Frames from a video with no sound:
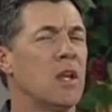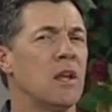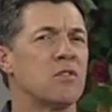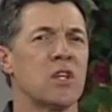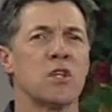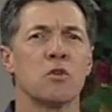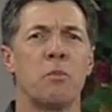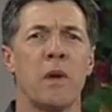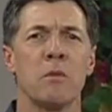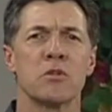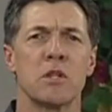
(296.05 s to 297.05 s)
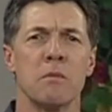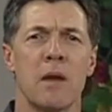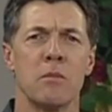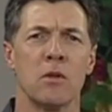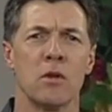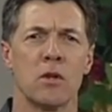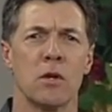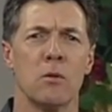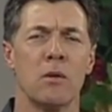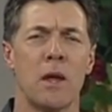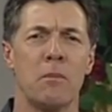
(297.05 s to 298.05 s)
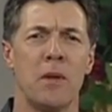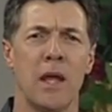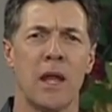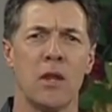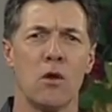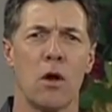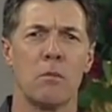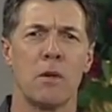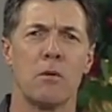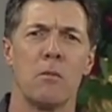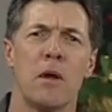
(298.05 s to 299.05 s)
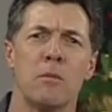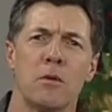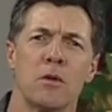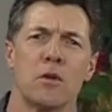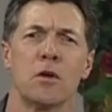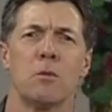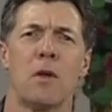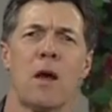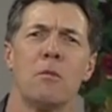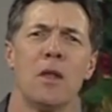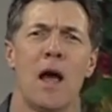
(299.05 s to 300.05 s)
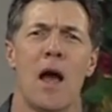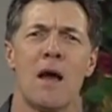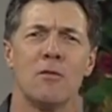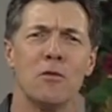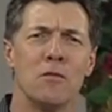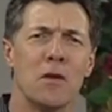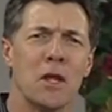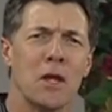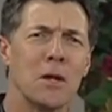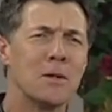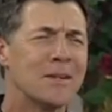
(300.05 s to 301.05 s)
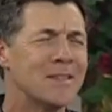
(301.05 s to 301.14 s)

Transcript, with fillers: If Cecil Peebles can make me look good when I'm dead, you ought to be able to make me look good when I'm alive on the video.